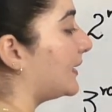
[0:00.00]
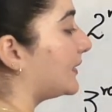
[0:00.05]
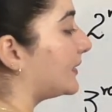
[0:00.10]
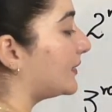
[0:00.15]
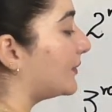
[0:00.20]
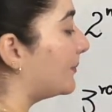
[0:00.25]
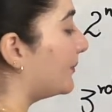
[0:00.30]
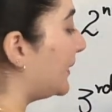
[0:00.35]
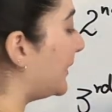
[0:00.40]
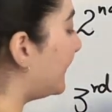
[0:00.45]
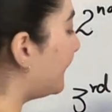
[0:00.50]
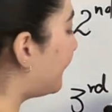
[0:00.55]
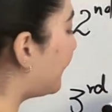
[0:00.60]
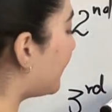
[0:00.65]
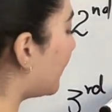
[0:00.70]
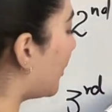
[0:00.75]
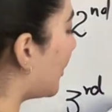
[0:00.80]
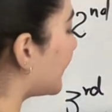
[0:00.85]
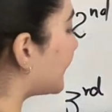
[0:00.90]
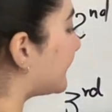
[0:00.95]
The if
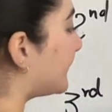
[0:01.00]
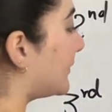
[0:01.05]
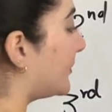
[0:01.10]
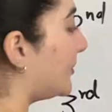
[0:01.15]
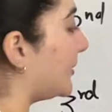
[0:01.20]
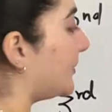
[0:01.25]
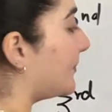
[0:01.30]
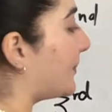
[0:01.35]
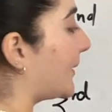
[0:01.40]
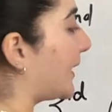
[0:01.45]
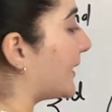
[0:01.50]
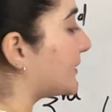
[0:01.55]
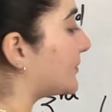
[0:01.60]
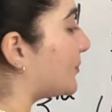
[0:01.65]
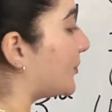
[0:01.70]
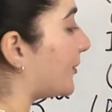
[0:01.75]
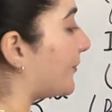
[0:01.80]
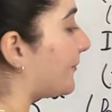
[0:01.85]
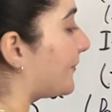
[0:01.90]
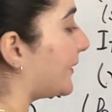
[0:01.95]
clause will be in past
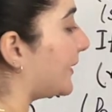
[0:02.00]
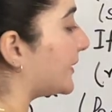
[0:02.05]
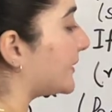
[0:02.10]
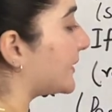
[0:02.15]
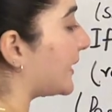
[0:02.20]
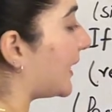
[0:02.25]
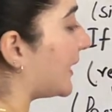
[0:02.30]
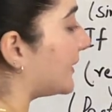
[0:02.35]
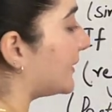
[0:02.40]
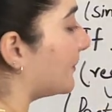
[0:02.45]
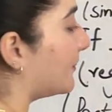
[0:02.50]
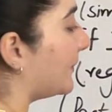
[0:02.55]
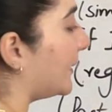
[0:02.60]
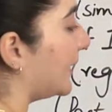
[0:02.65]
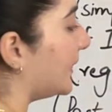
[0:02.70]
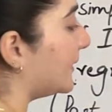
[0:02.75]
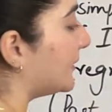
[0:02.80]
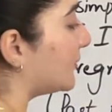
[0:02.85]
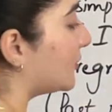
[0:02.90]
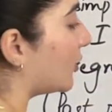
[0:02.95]
perfect and the
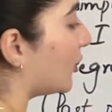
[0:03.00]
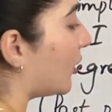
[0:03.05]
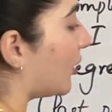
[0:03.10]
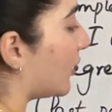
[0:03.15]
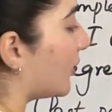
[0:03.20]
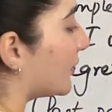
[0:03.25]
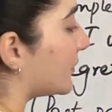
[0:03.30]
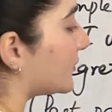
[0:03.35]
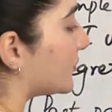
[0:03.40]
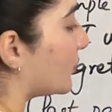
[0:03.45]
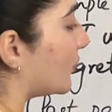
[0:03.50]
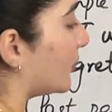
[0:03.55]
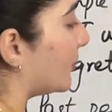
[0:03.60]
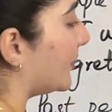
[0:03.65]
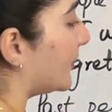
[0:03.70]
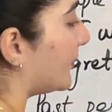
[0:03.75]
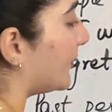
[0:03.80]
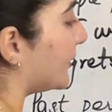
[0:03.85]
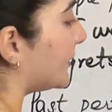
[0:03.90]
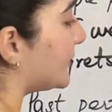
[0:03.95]
main clause will
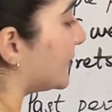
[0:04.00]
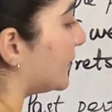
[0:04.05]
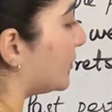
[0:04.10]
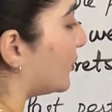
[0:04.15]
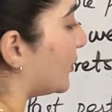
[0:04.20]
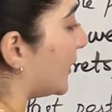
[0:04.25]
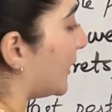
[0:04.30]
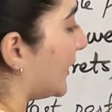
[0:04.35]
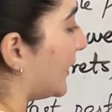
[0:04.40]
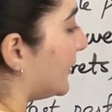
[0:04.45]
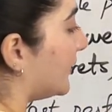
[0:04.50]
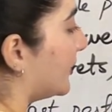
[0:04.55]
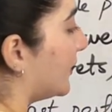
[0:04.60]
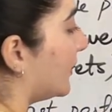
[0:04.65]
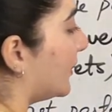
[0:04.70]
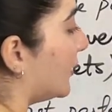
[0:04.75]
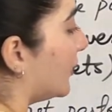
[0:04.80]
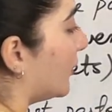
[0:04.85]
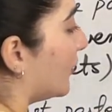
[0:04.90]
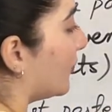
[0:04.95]
be written with
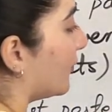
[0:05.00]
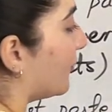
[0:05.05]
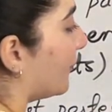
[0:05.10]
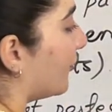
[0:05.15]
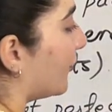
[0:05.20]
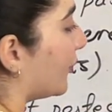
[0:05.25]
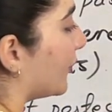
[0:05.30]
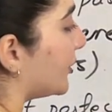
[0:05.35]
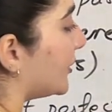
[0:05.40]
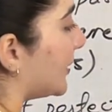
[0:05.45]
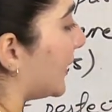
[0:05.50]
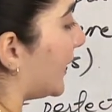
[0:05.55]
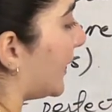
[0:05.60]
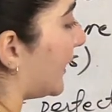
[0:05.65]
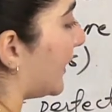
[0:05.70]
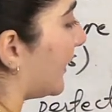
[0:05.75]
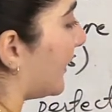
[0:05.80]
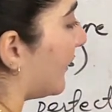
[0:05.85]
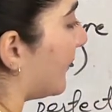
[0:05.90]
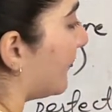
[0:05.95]
would
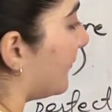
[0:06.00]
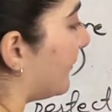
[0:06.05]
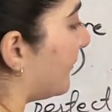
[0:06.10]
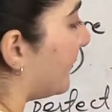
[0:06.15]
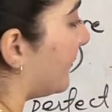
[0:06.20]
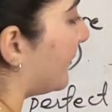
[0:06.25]
have